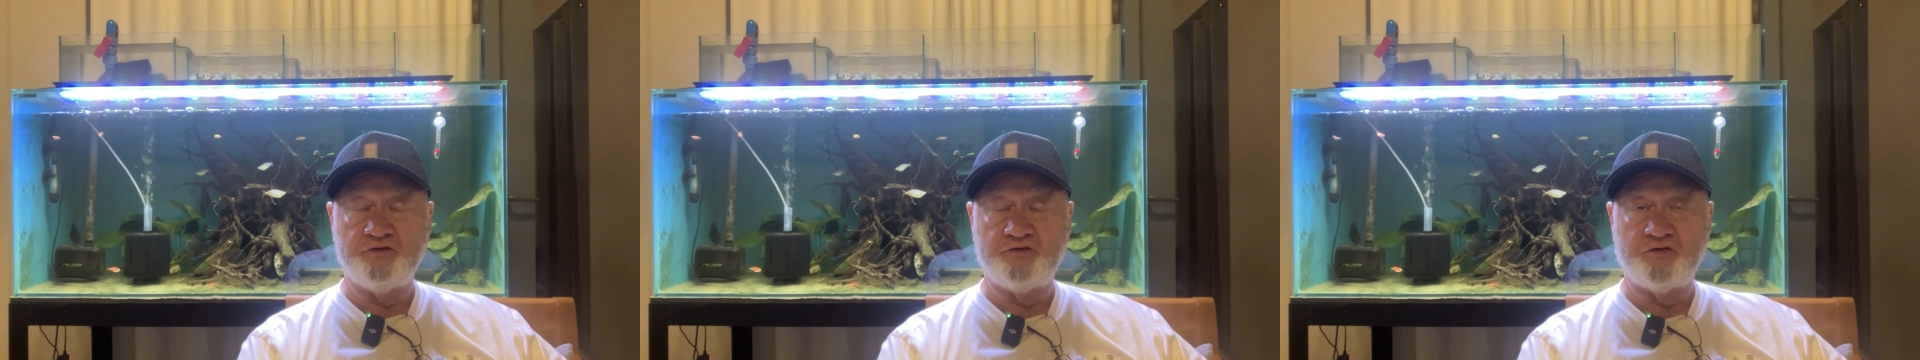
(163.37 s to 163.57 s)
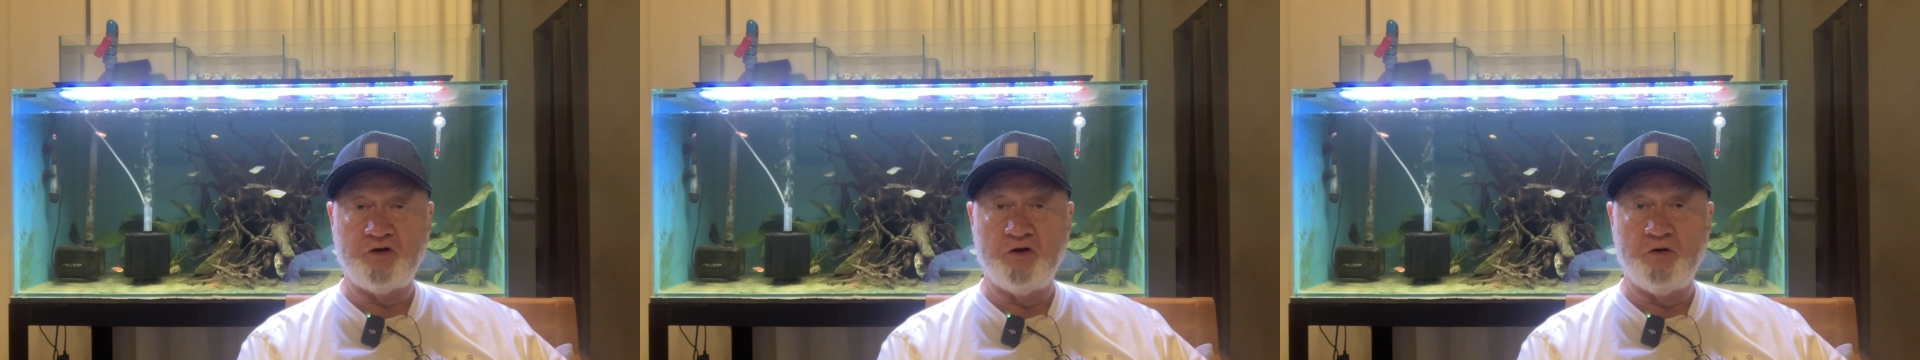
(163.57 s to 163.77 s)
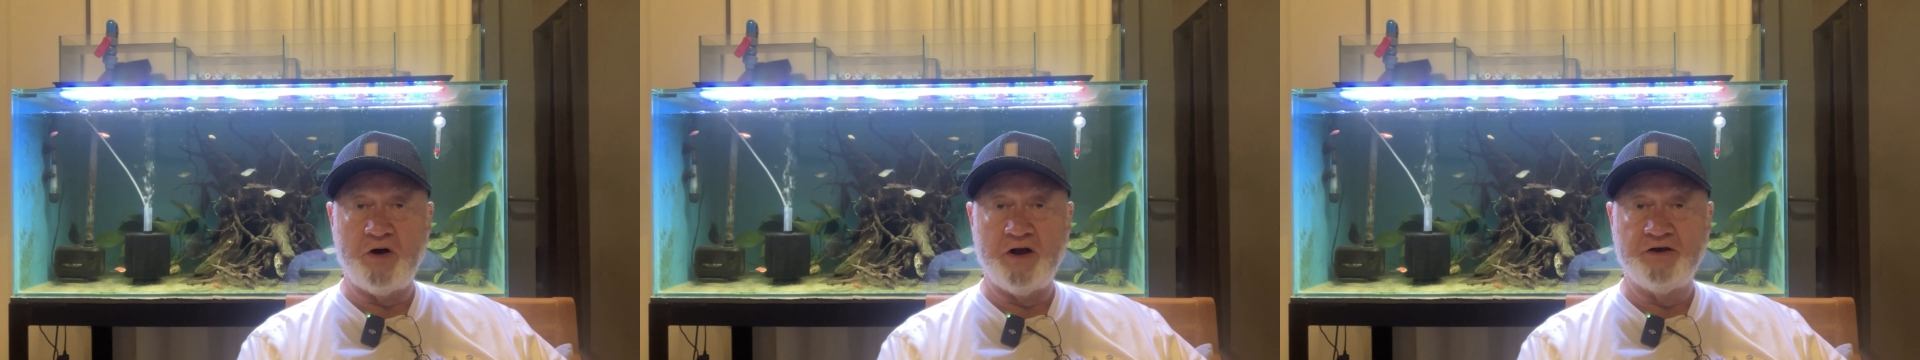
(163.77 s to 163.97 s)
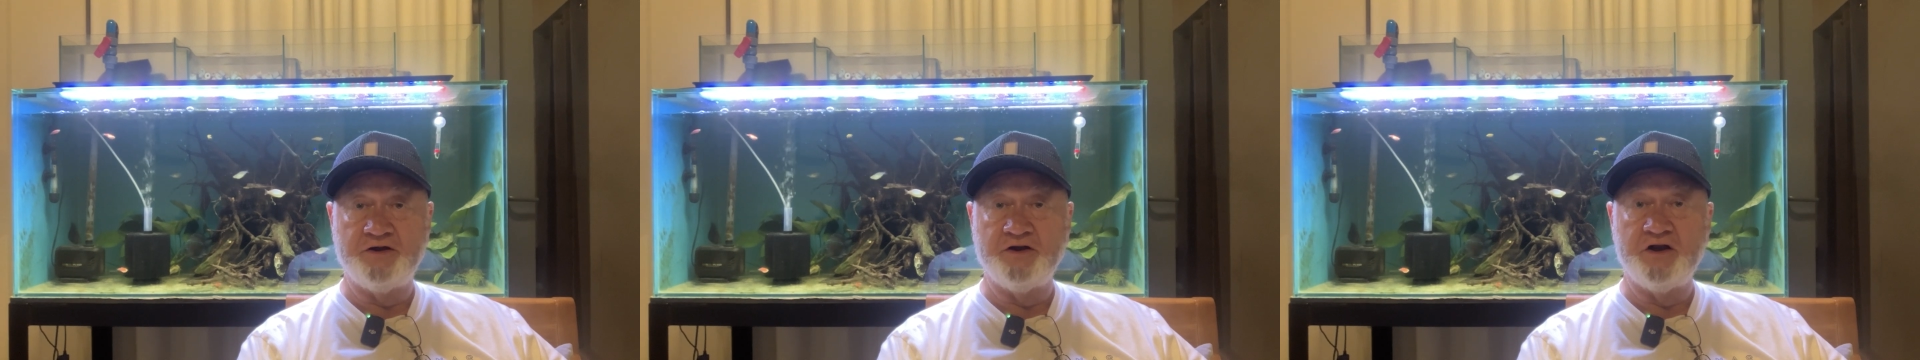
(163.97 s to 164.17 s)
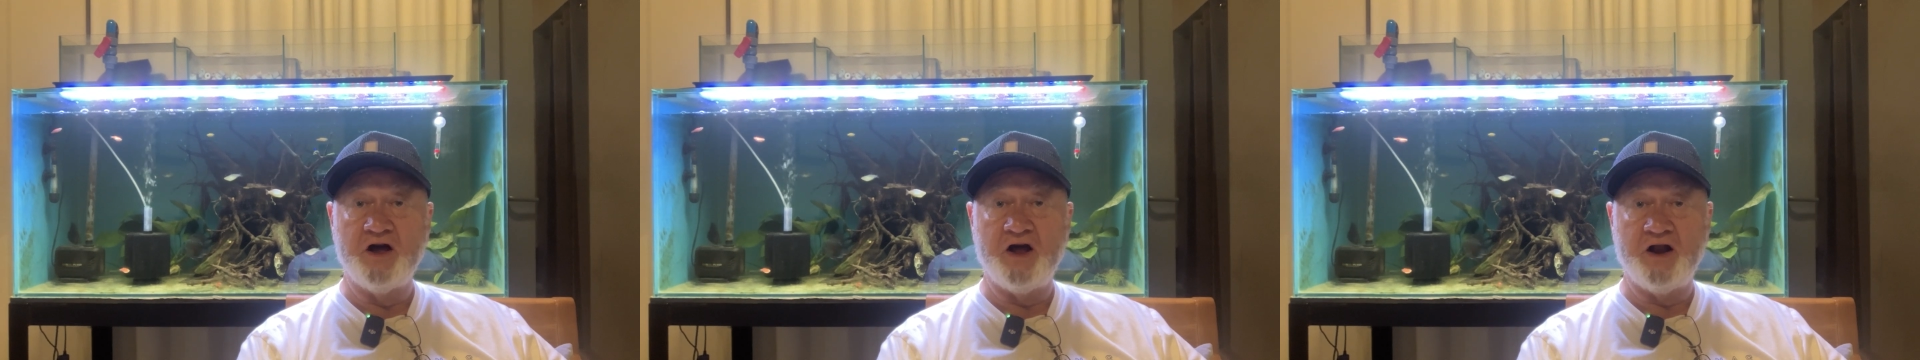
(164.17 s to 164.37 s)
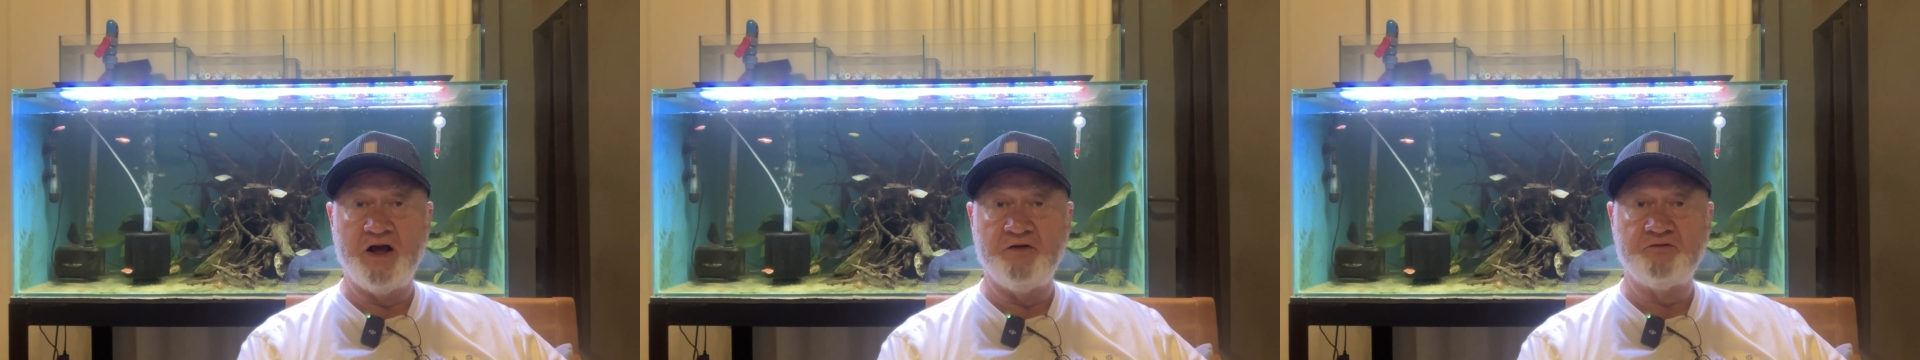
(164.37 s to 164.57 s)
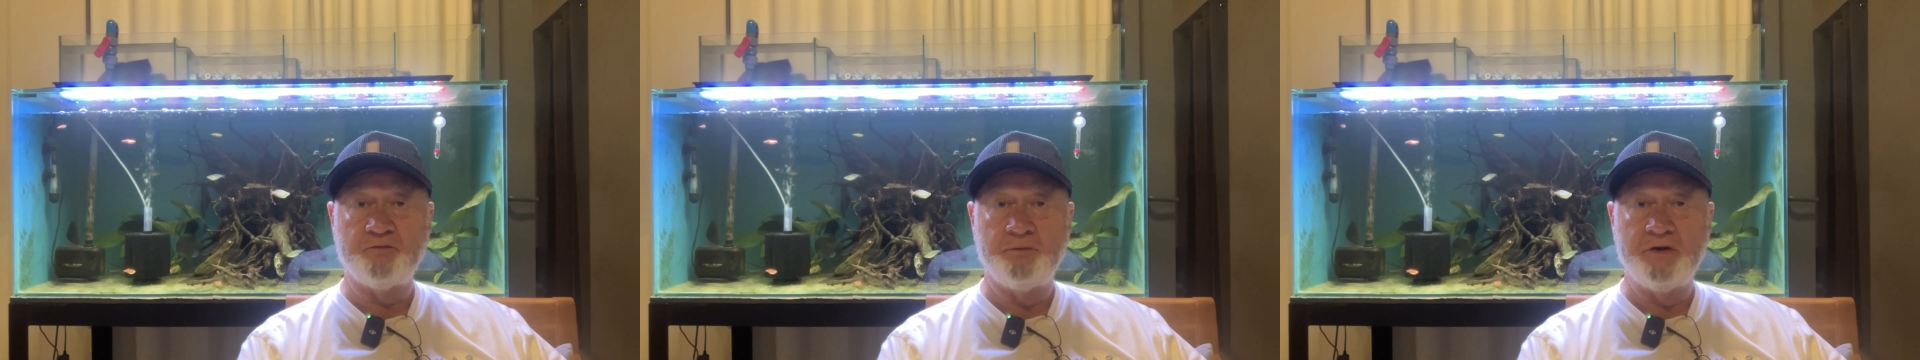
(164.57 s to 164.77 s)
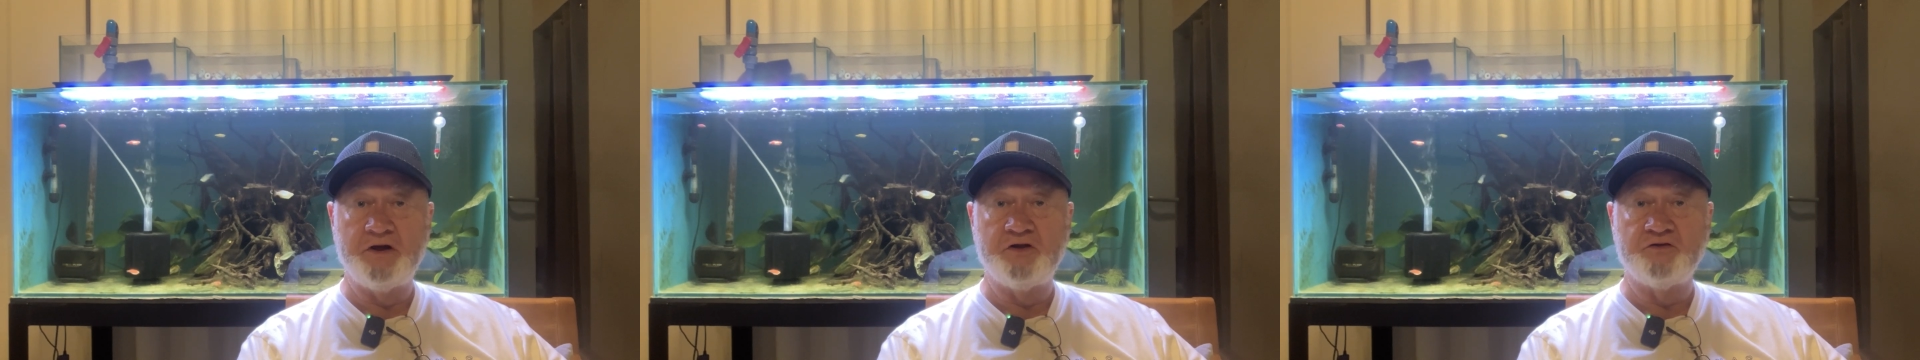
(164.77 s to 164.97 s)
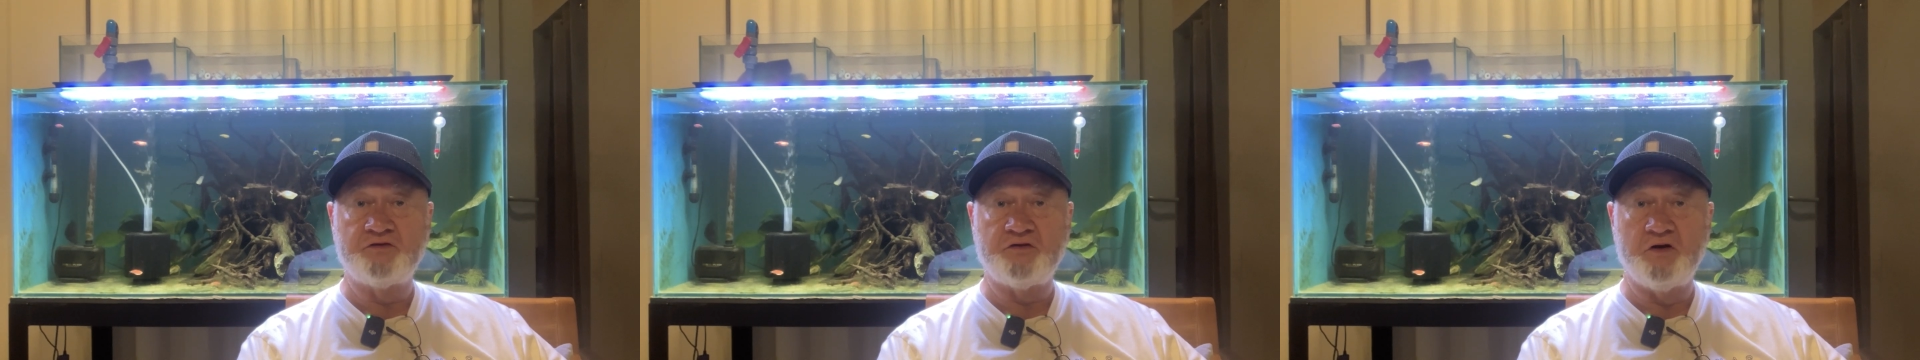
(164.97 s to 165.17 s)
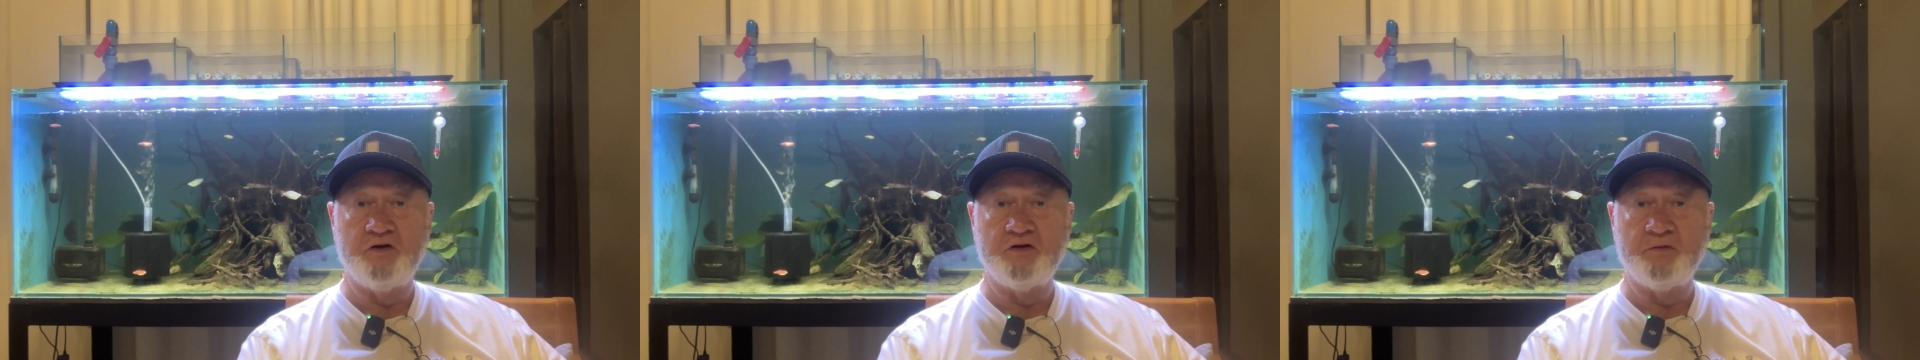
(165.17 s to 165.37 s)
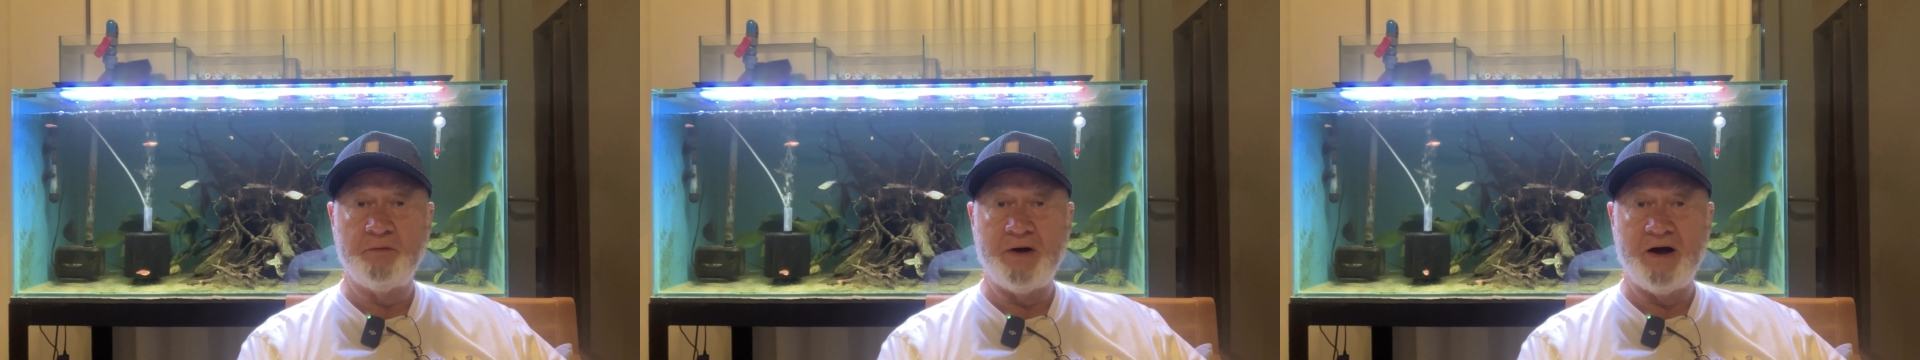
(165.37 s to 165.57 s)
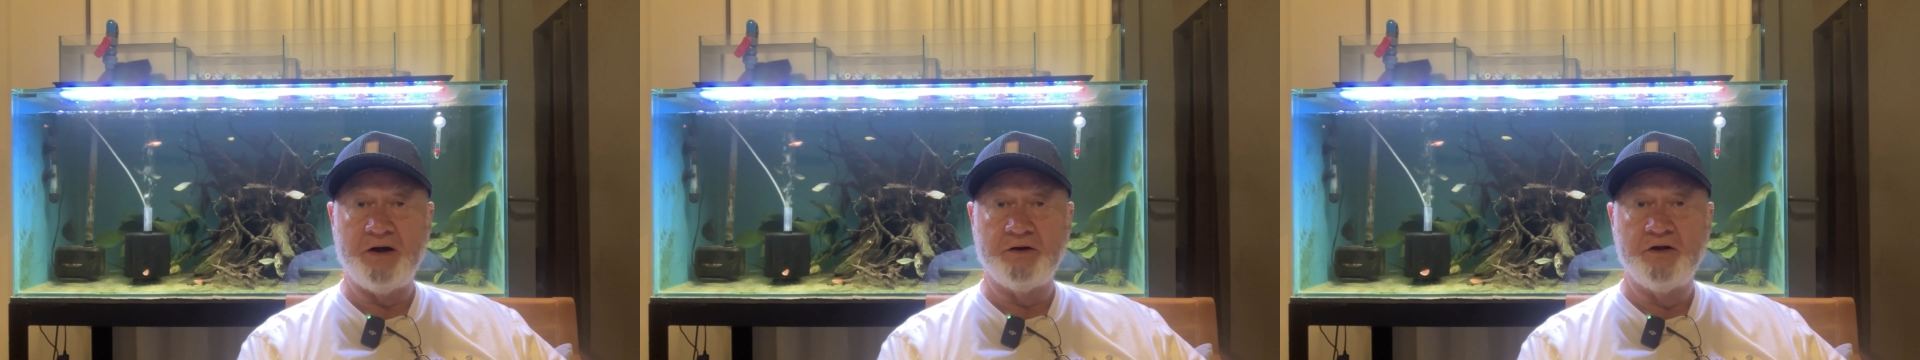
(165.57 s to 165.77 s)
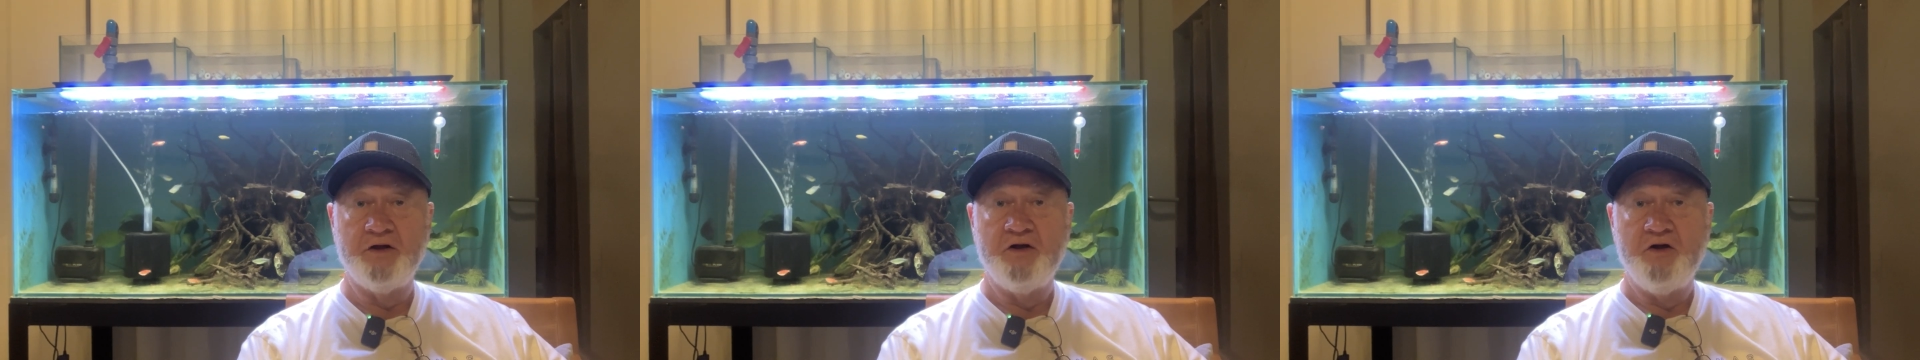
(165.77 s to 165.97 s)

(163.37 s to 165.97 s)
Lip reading: So I did not have to be concerned about